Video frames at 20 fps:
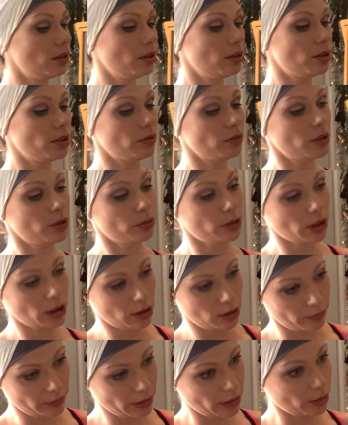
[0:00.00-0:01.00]
don't know what I
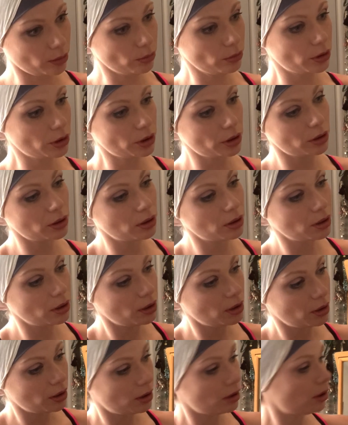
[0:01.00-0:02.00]
have out.
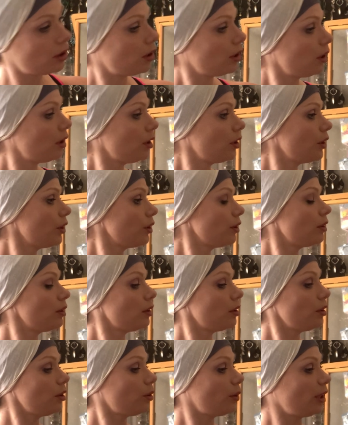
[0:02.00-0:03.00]

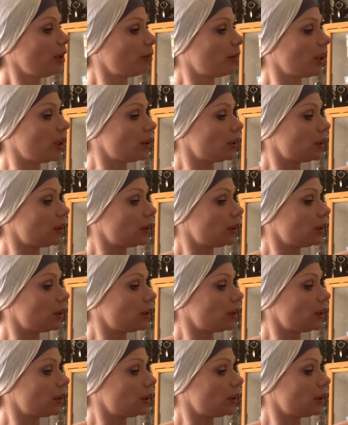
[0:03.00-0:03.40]
Who am I